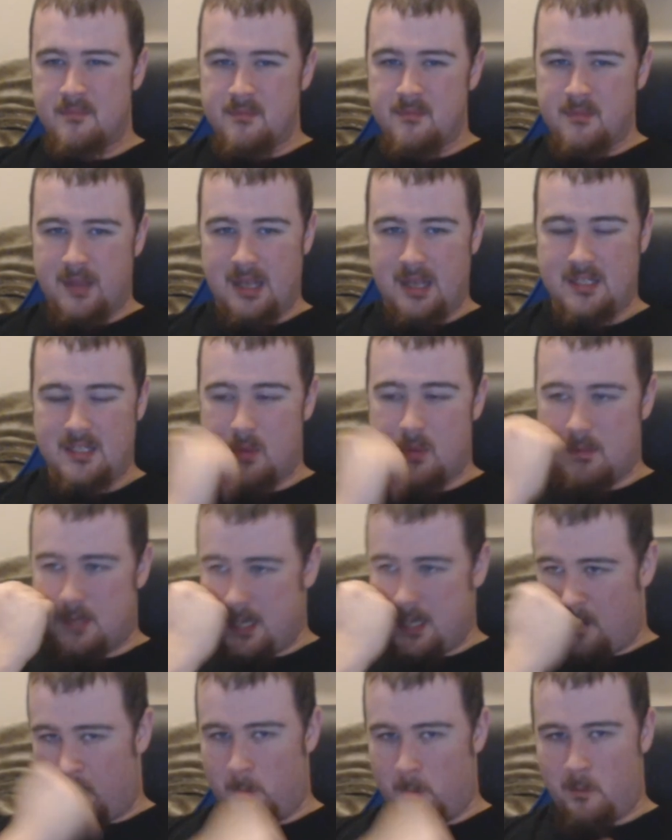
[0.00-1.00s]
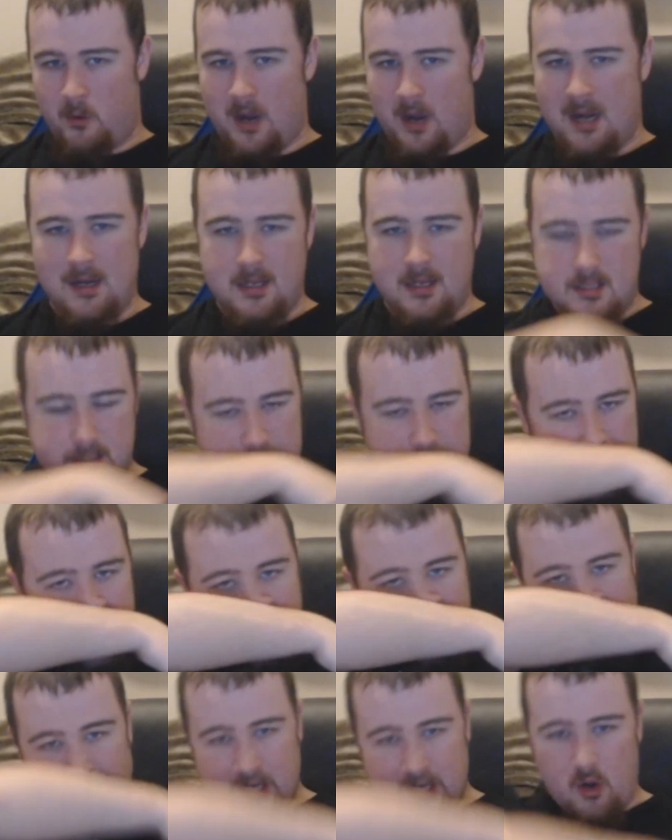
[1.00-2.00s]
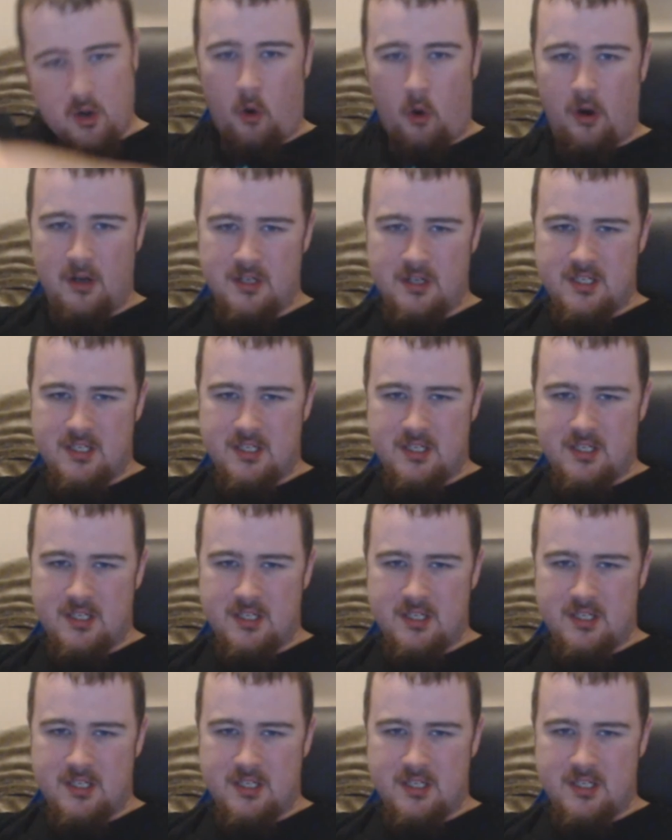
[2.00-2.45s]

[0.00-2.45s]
A sweet potato in Britain is bright orange.